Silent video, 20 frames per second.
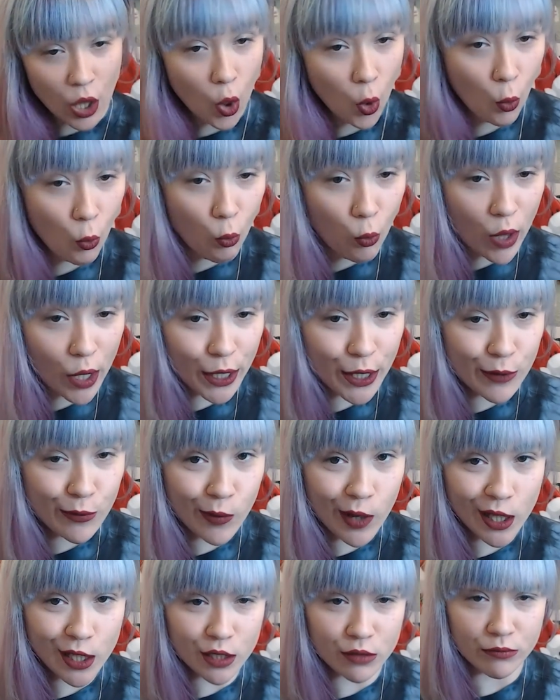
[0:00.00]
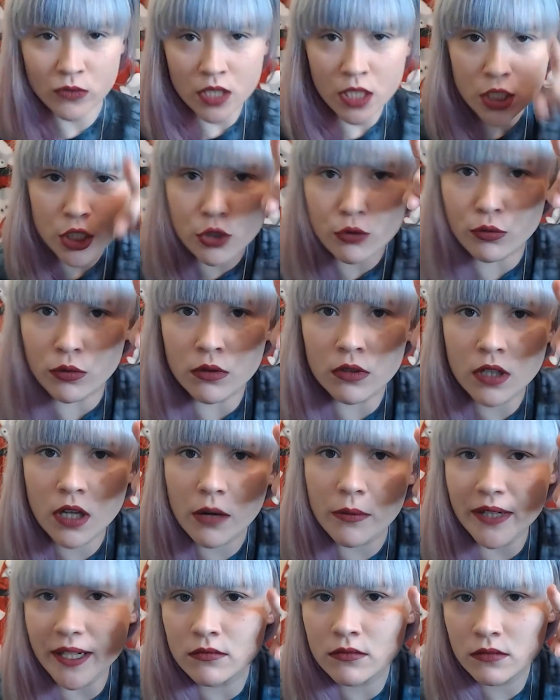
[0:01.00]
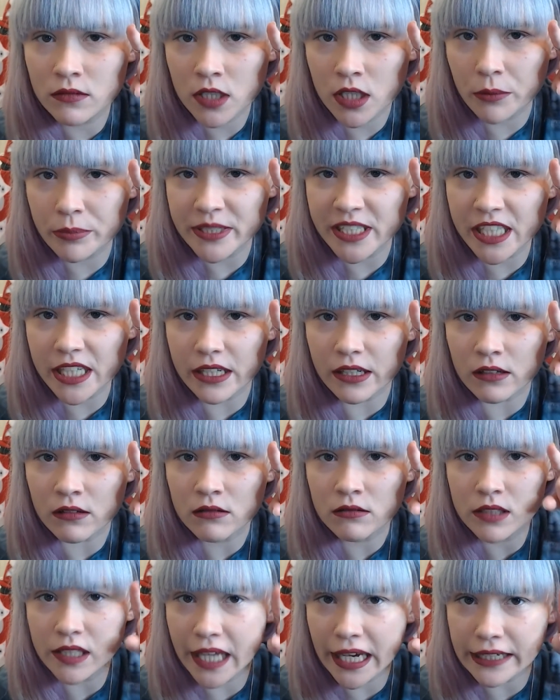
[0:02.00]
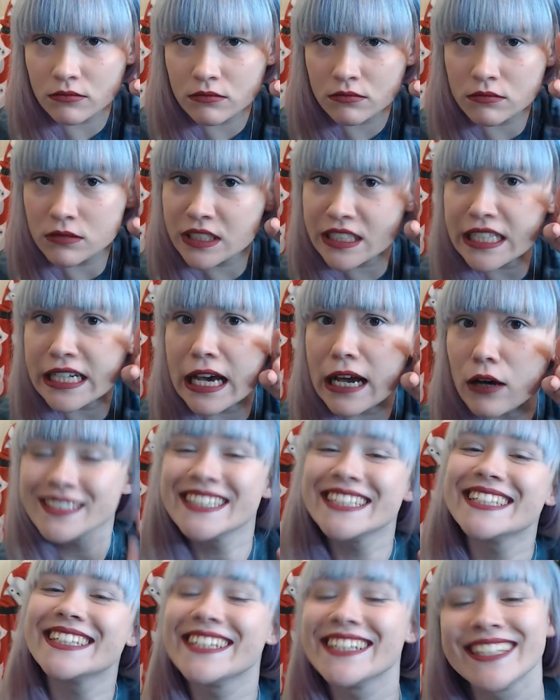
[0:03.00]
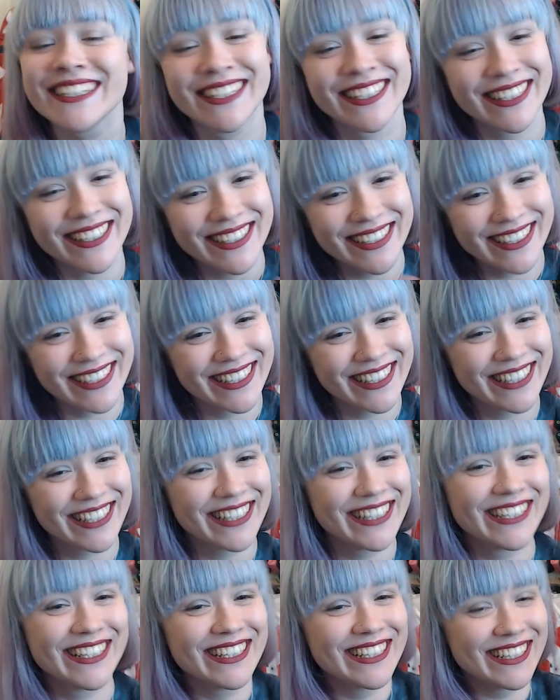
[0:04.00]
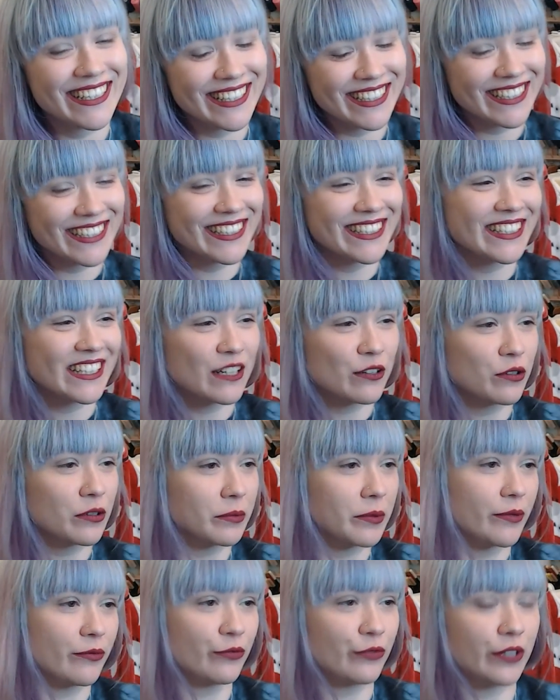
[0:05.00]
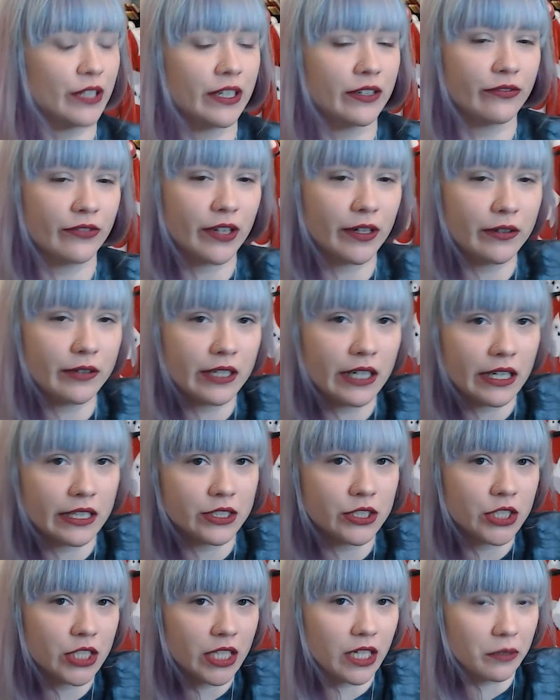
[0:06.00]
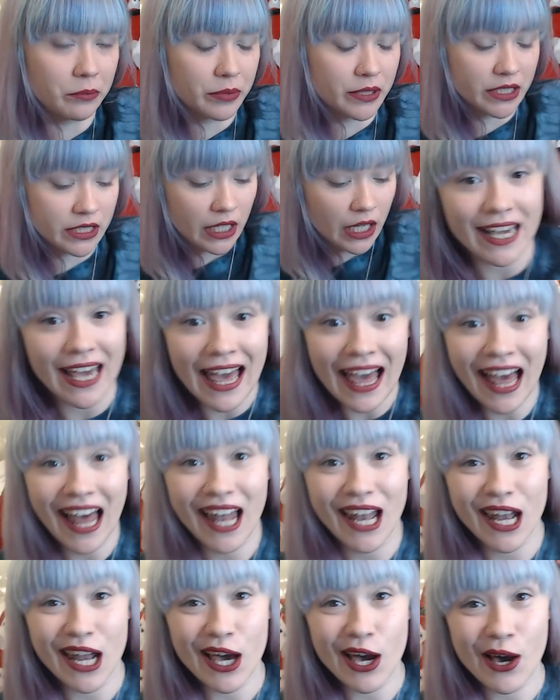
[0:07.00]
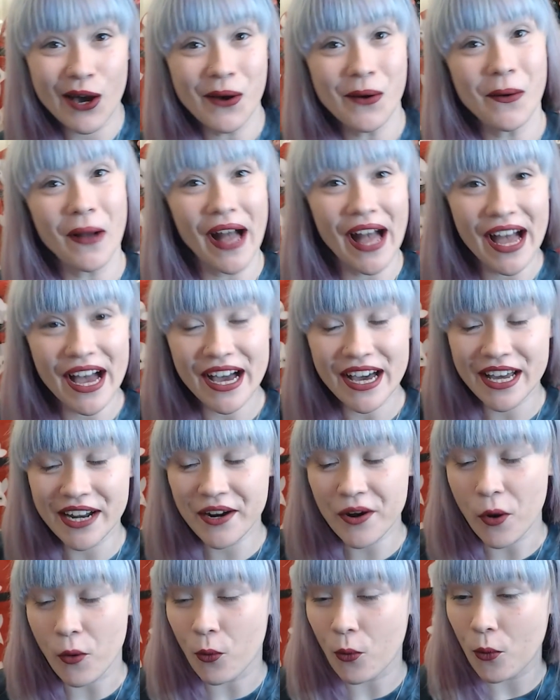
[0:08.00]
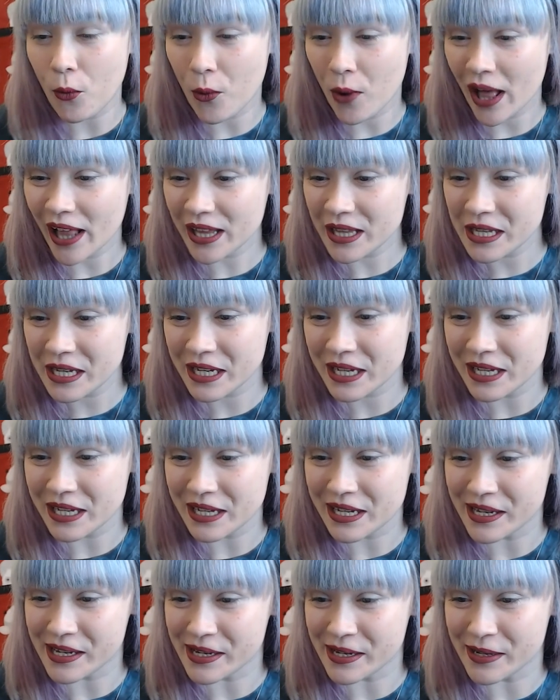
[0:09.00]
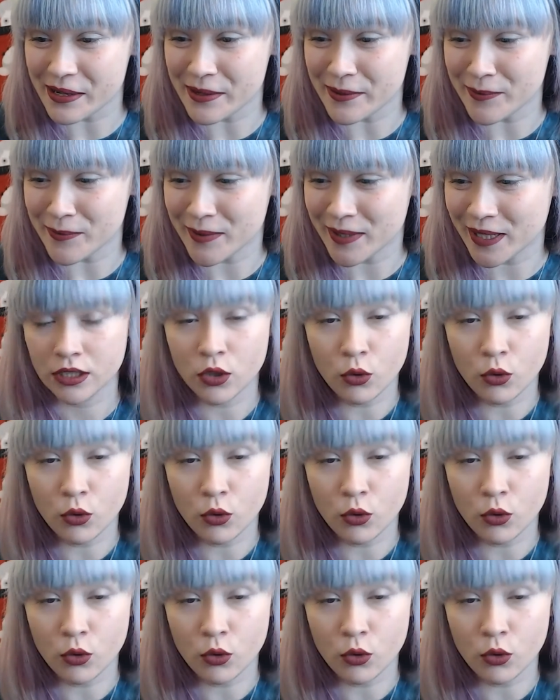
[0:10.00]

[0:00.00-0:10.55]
Welcome, welcome. You, coming in. Cup of tea. Late. Sit down. that would have been funny if that actually happened. Hello and welcome.